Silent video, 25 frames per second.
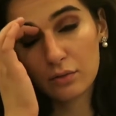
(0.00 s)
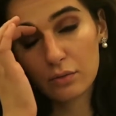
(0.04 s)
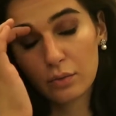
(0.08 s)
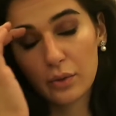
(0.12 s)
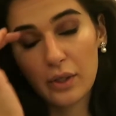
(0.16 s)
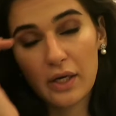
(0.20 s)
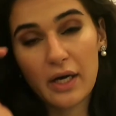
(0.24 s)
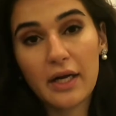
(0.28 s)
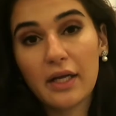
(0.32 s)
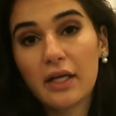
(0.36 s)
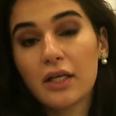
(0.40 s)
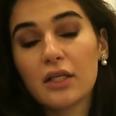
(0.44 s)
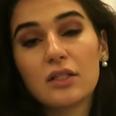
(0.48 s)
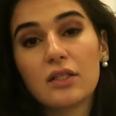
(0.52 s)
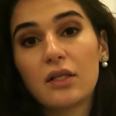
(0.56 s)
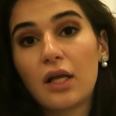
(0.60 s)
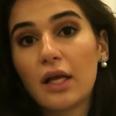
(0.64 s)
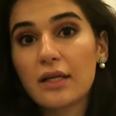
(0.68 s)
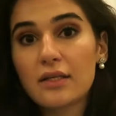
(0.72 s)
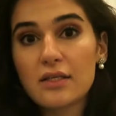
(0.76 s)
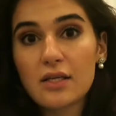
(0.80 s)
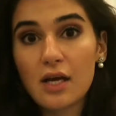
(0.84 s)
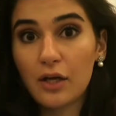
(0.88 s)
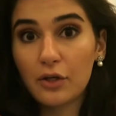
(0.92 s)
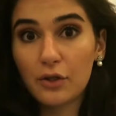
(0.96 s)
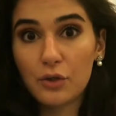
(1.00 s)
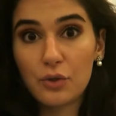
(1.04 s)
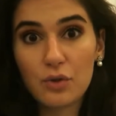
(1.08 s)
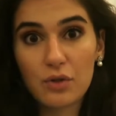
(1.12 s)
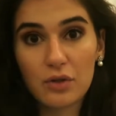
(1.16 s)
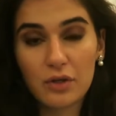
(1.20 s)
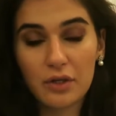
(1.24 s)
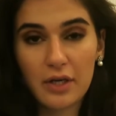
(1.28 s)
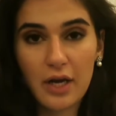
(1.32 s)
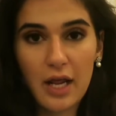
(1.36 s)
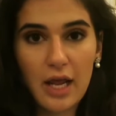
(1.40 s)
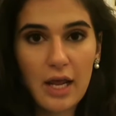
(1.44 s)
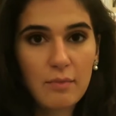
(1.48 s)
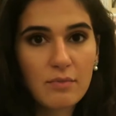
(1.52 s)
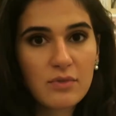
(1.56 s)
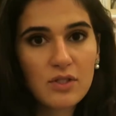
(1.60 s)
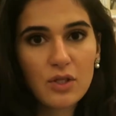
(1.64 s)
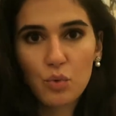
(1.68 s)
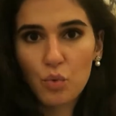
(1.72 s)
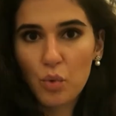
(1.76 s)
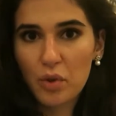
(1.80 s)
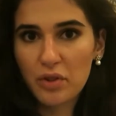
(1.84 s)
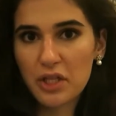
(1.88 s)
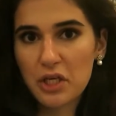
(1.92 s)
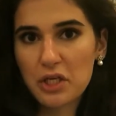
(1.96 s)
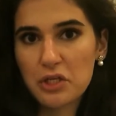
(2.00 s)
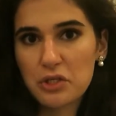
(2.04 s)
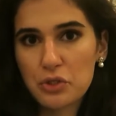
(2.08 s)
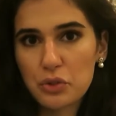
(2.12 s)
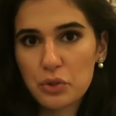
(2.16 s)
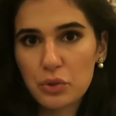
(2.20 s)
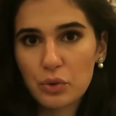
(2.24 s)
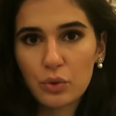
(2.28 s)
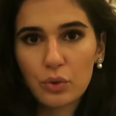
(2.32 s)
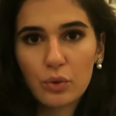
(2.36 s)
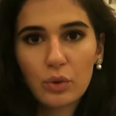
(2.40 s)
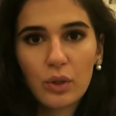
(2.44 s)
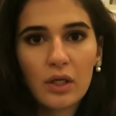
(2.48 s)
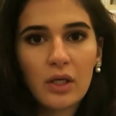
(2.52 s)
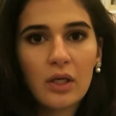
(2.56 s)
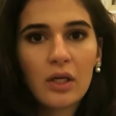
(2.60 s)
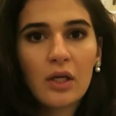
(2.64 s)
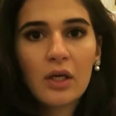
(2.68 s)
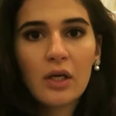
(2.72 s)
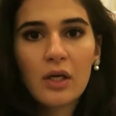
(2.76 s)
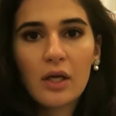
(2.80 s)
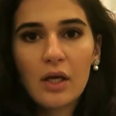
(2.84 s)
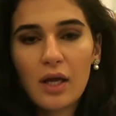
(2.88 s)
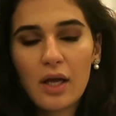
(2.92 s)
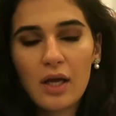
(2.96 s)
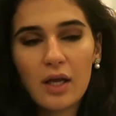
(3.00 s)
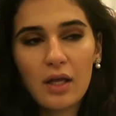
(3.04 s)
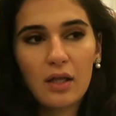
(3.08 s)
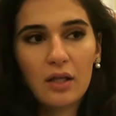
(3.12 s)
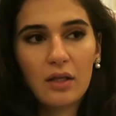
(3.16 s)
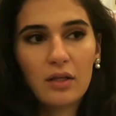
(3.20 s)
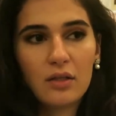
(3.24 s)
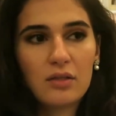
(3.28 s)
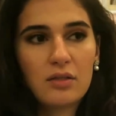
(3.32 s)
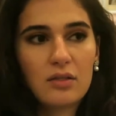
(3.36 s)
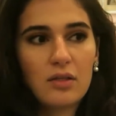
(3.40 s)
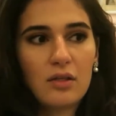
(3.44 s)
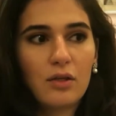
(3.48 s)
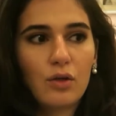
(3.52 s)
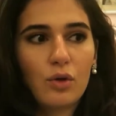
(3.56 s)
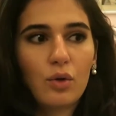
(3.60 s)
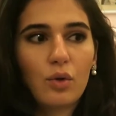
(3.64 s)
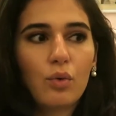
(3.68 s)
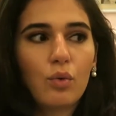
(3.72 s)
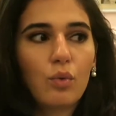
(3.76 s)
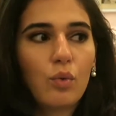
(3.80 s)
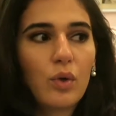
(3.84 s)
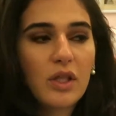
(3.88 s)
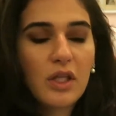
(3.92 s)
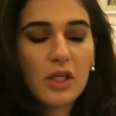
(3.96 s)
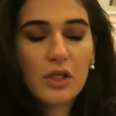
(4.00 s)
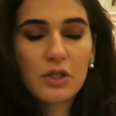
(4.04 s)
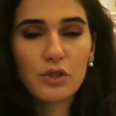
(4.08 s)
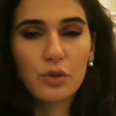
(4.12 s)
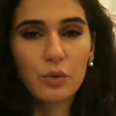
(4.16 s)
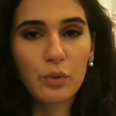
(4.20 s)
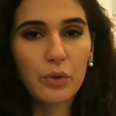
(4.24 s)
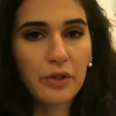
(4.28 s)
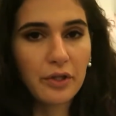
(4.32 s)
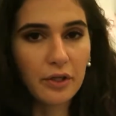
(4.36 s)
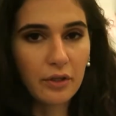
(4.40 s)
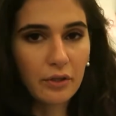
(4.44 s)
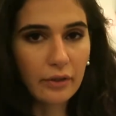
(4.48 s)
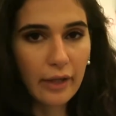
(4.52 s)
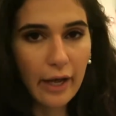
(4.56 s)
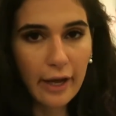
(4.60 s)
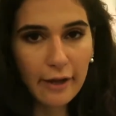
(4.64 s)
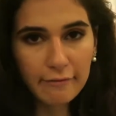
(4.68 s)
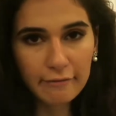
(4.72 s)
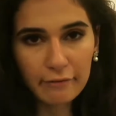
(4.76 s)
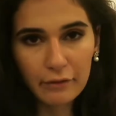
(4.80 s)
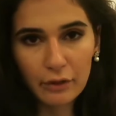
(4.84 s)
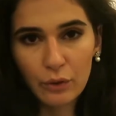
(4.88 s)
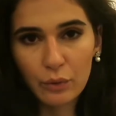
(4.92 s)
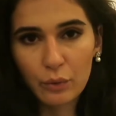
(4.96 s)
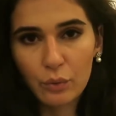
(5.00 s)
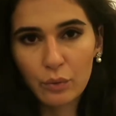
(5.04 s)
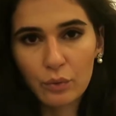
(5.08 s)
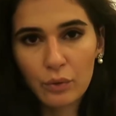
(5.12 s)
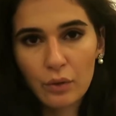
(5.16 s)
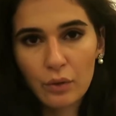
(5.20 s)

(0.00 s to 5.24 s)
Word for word: where I could like tell you their names and what they do and and you know what they do with their life and